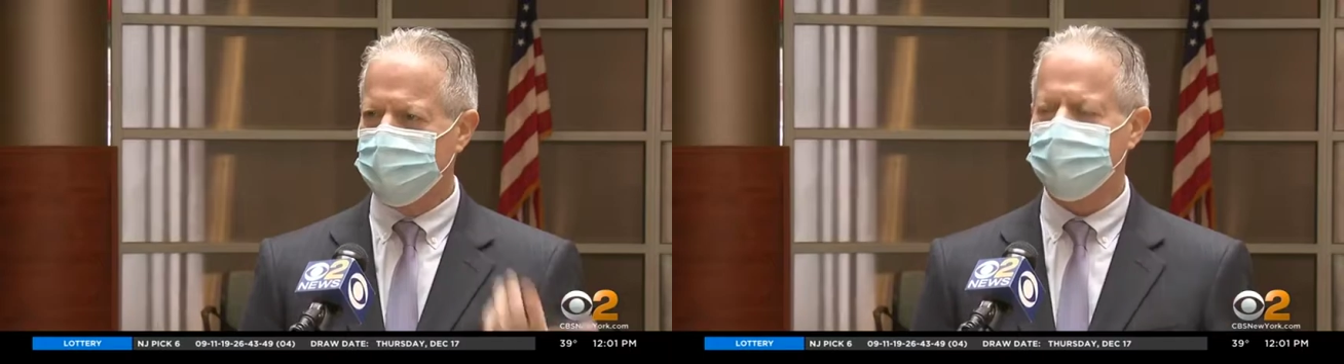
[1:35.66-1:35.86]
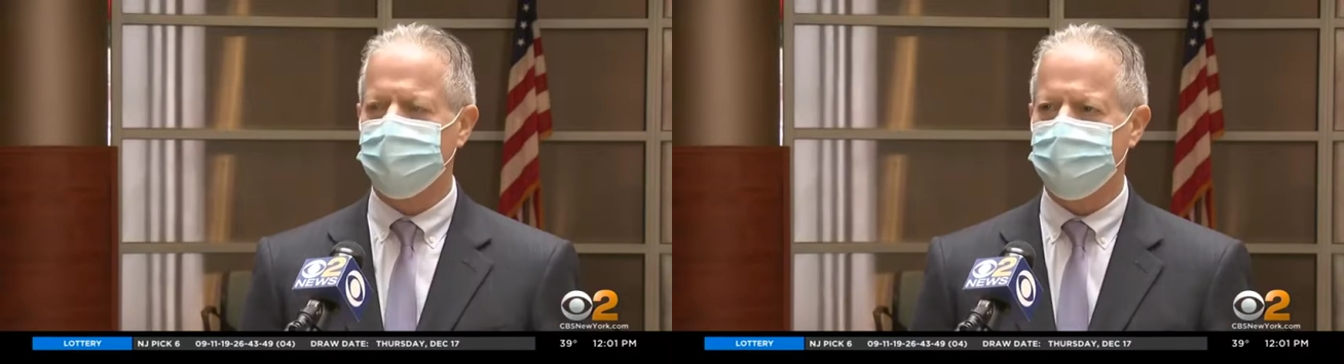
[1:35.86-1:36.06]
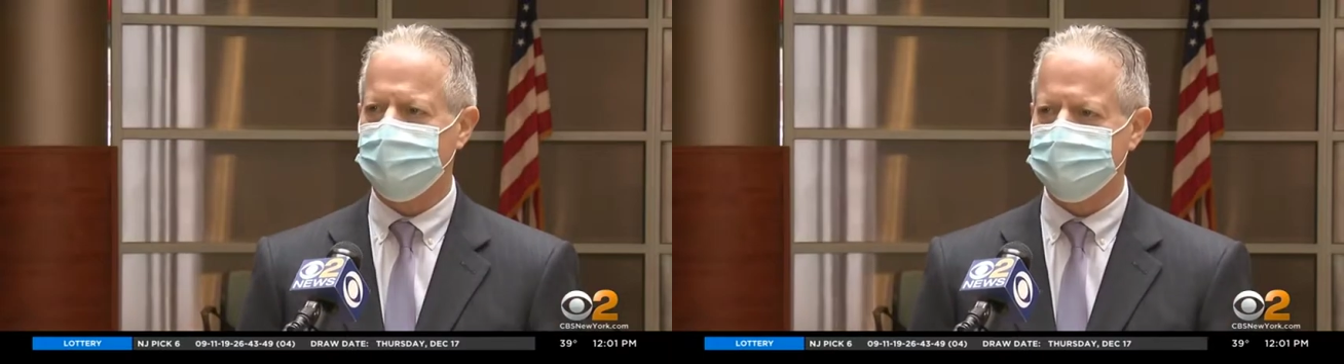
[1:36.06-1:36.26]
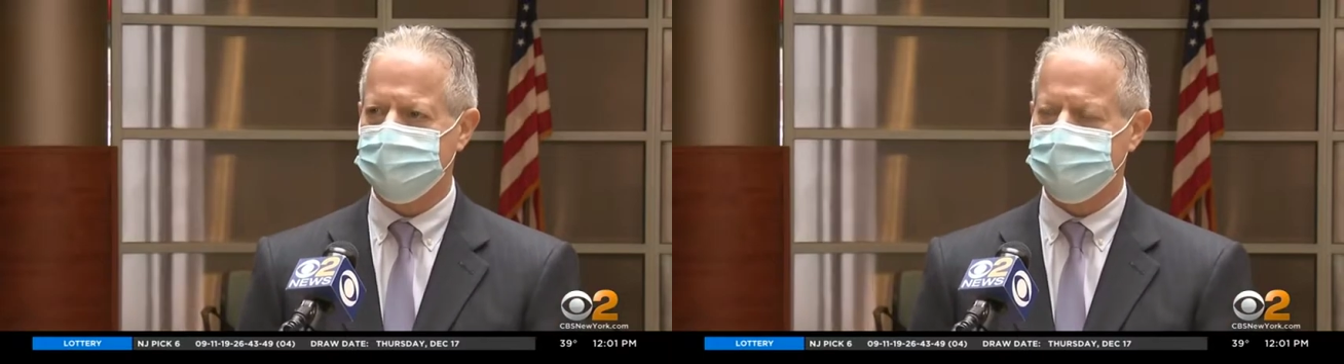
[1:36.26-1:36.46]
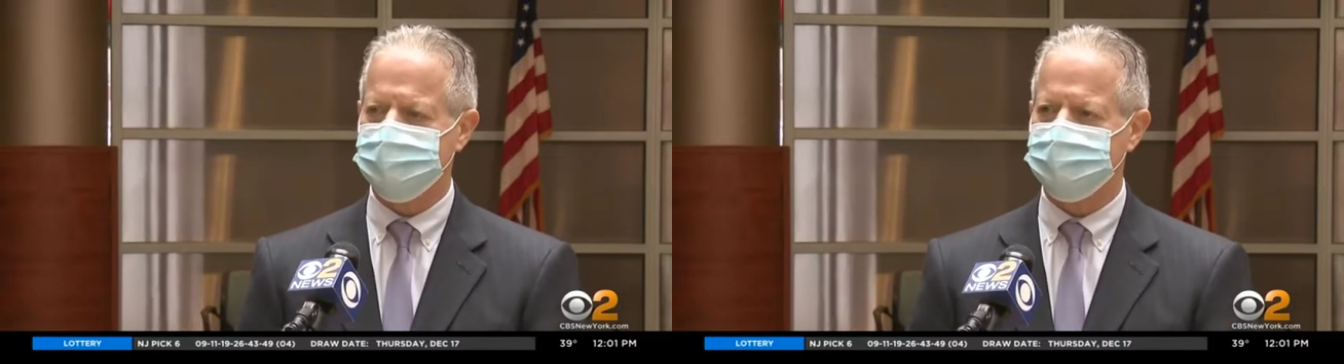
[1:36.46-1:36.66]
One of our
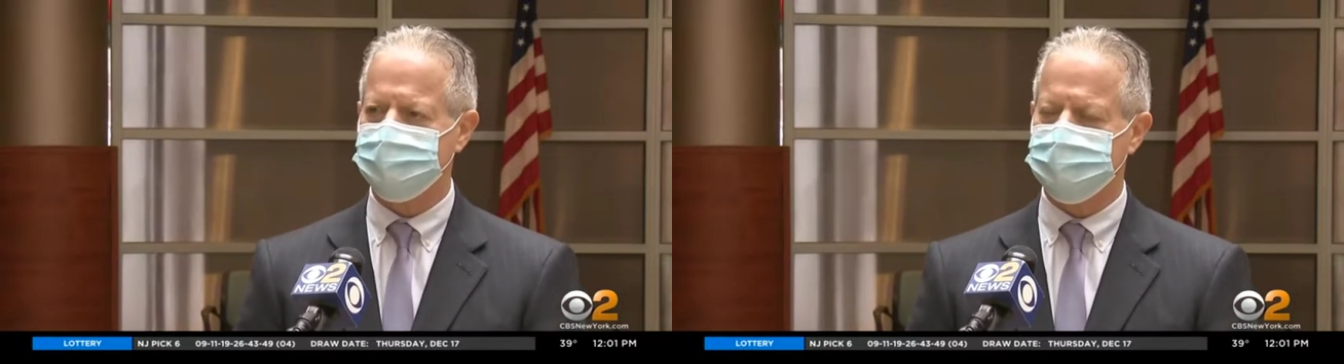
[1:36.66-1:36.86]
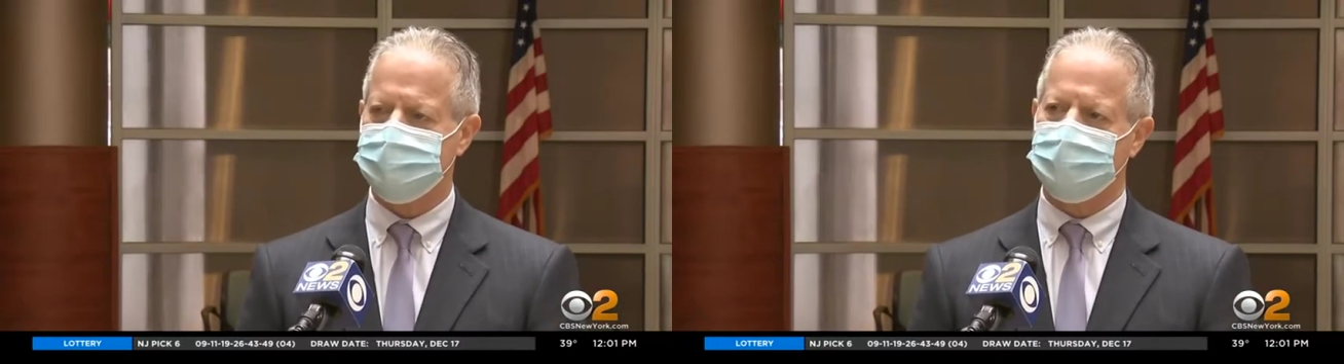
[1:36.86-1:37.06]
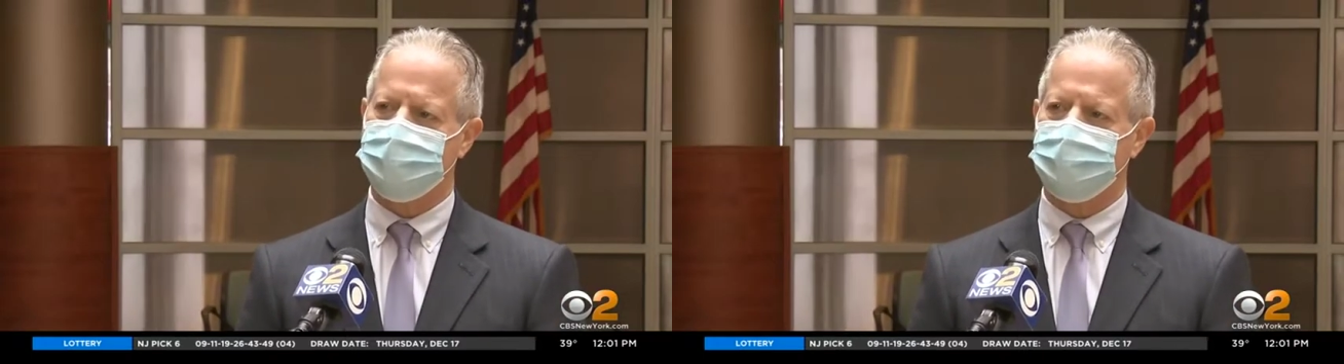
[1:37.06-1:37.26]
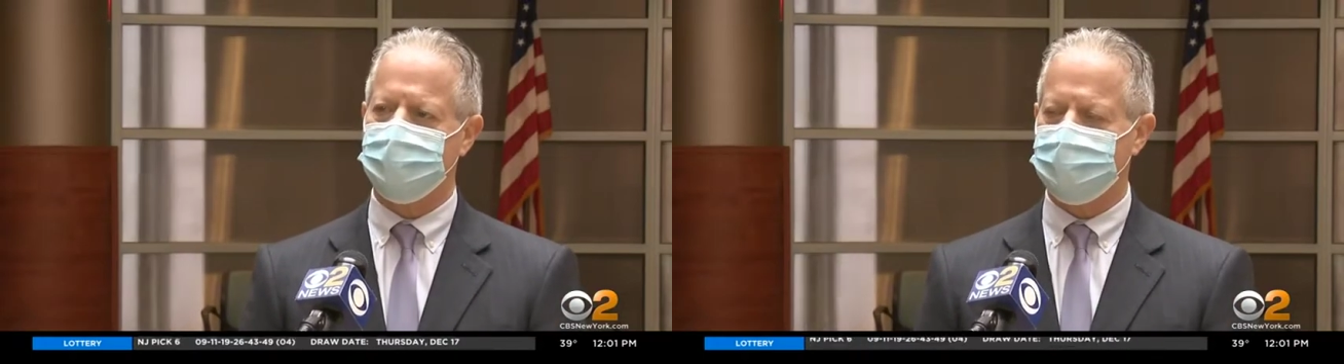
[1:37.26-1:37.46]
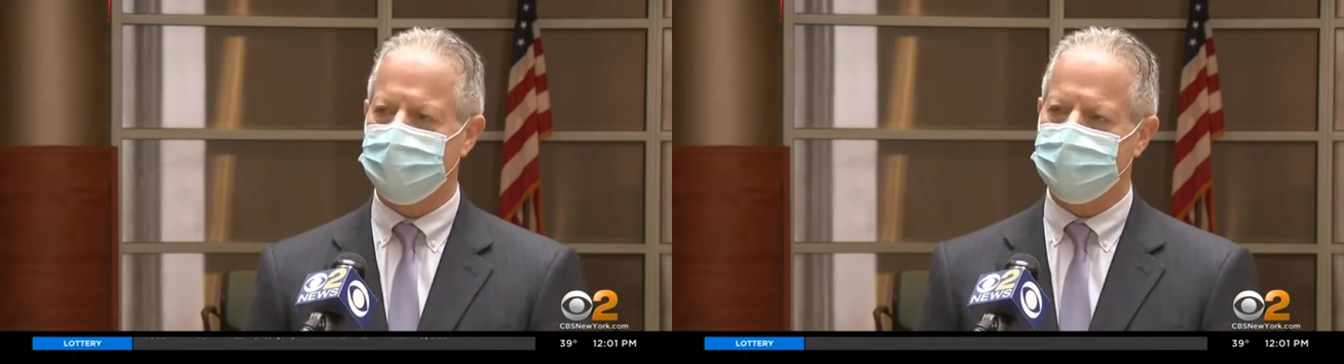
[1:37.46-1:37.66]
residents was telling
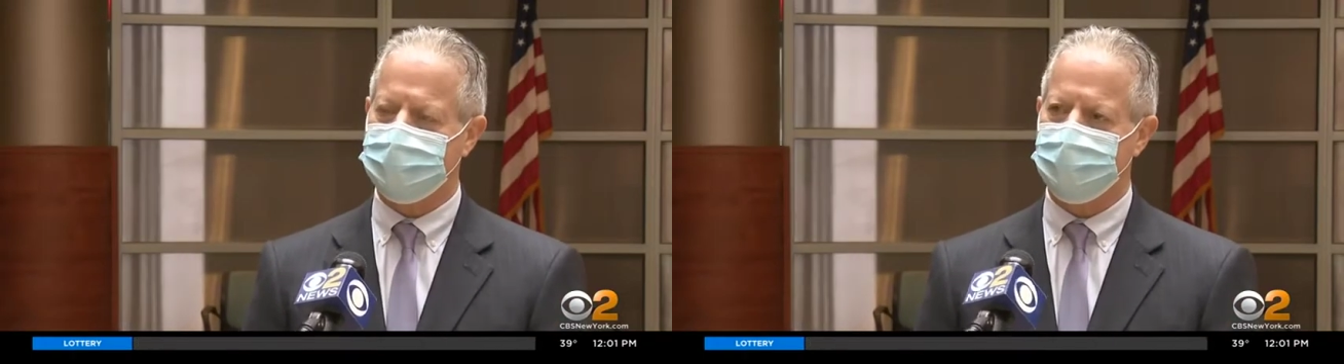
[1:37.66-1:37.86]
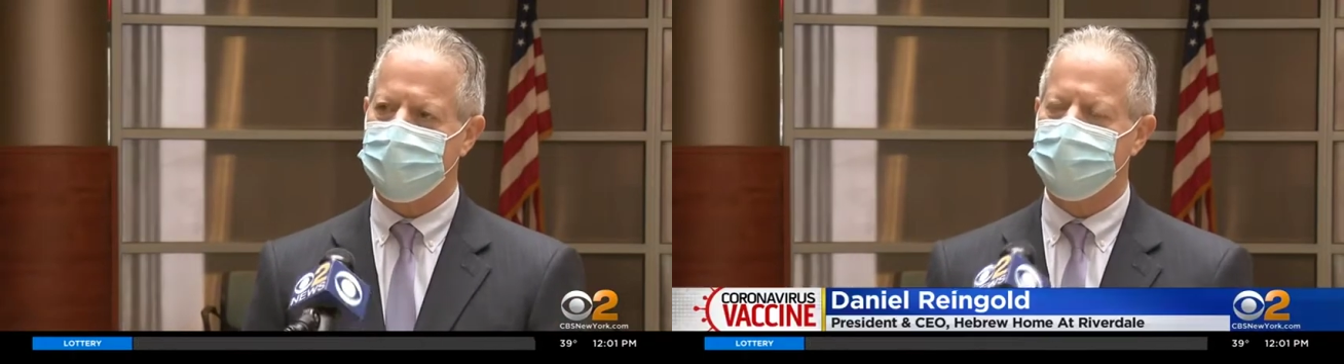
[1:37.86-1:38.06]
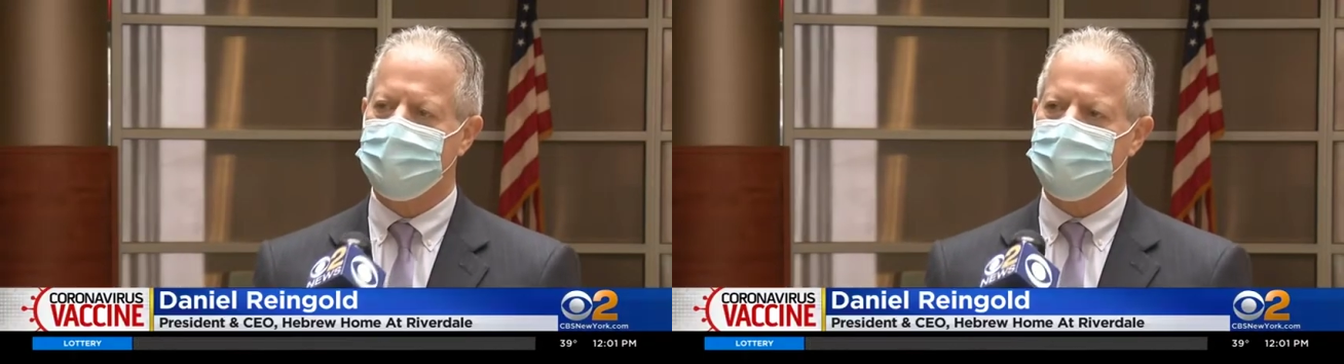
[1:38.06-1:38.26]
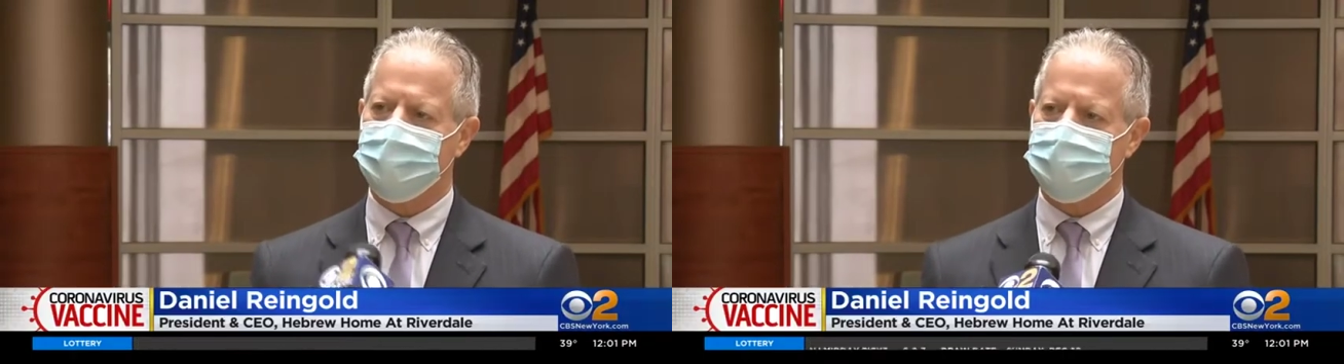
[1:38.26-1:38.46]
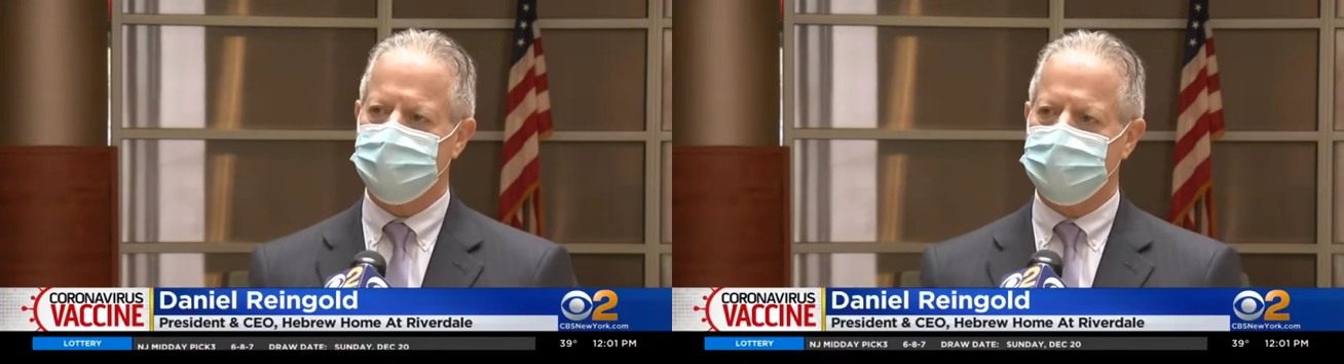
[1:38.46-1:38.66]
me about how
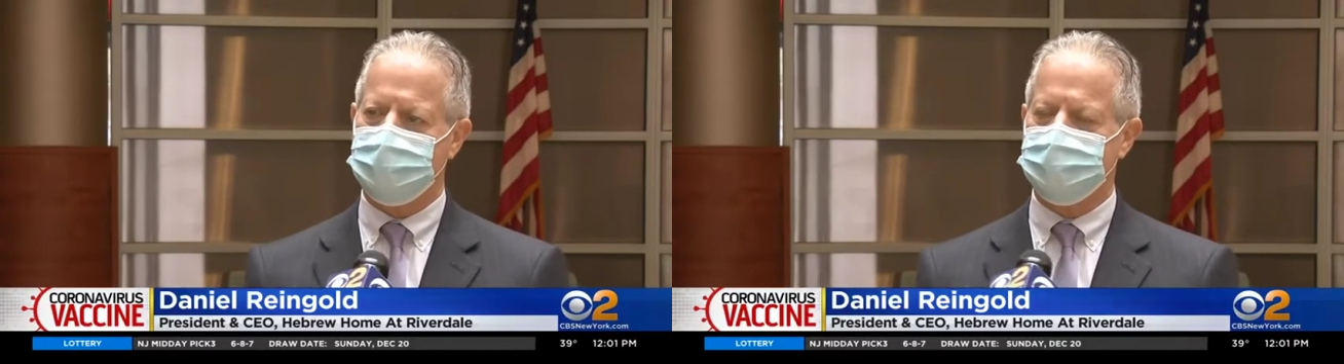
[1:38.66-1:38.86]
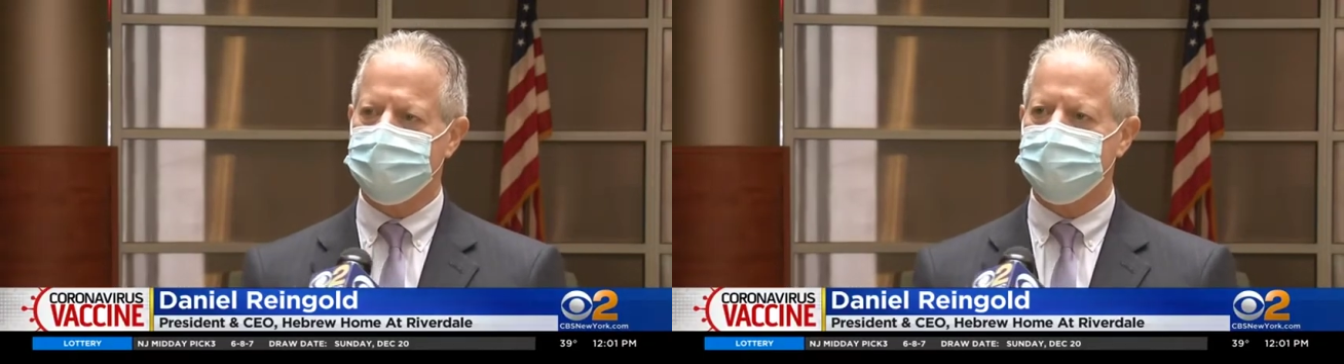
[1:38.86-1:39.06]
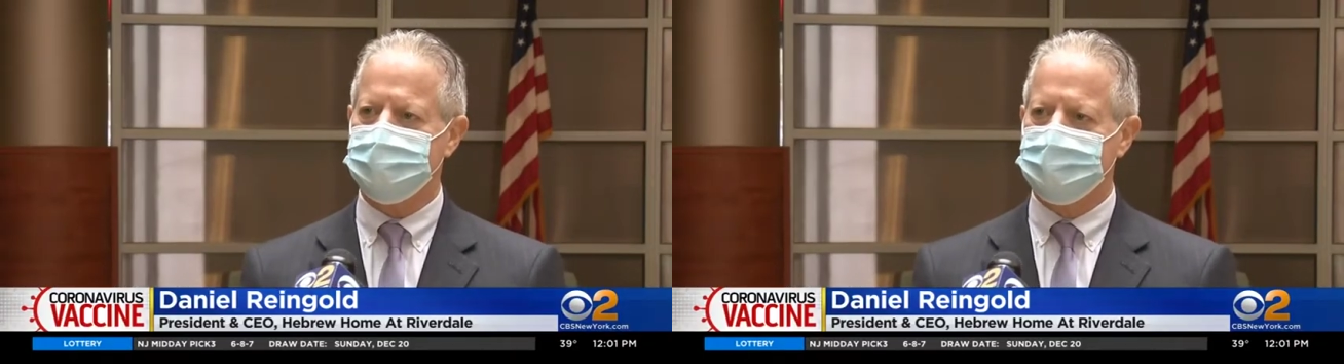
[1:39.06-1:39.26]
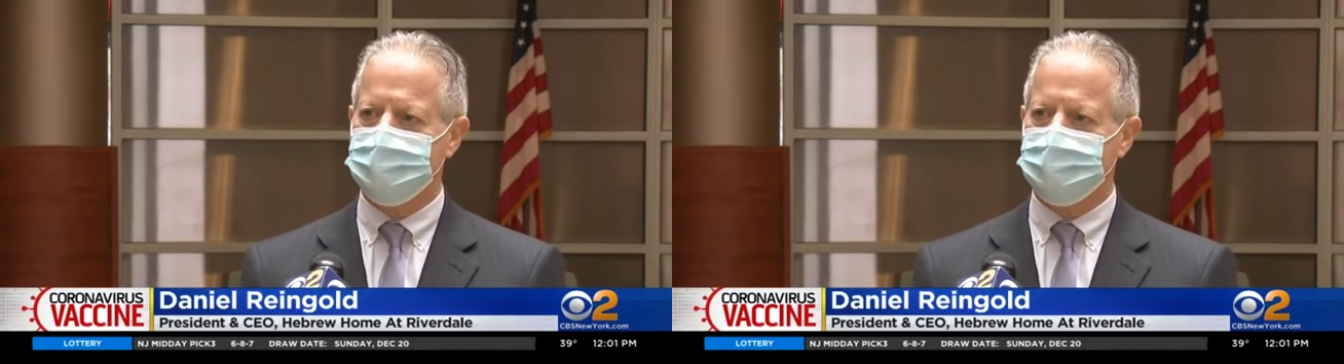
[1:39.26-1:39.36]
she has